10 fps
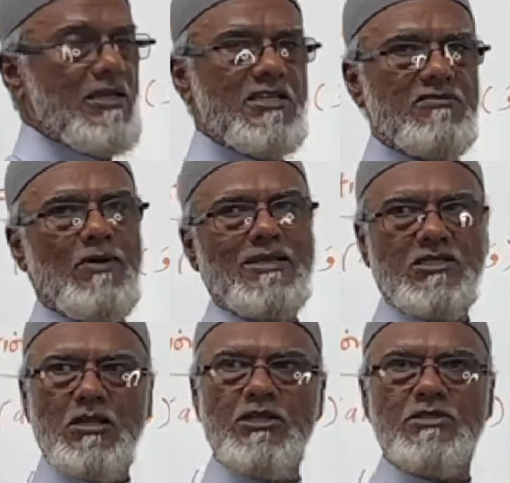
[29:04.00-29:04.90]
is
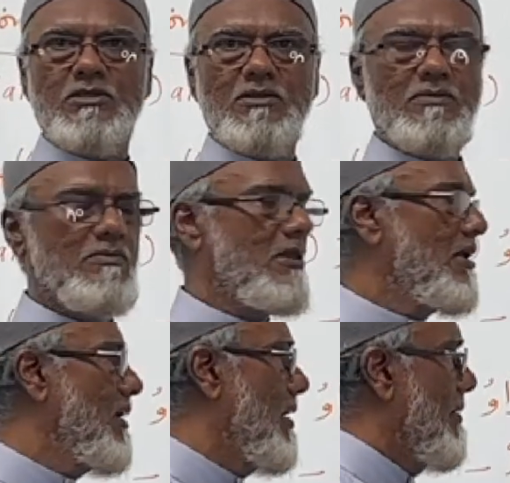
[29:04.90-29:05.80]
masculine.
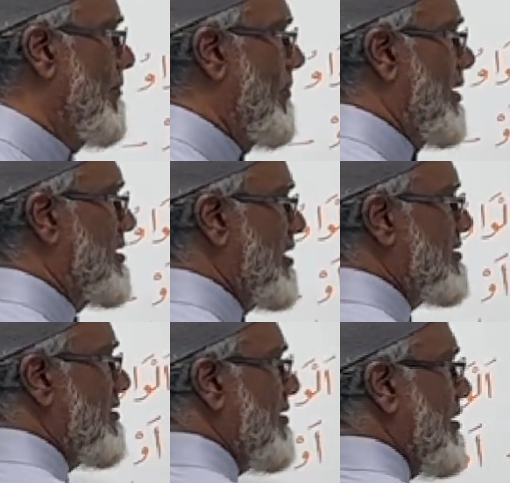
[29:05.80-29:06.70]
But it says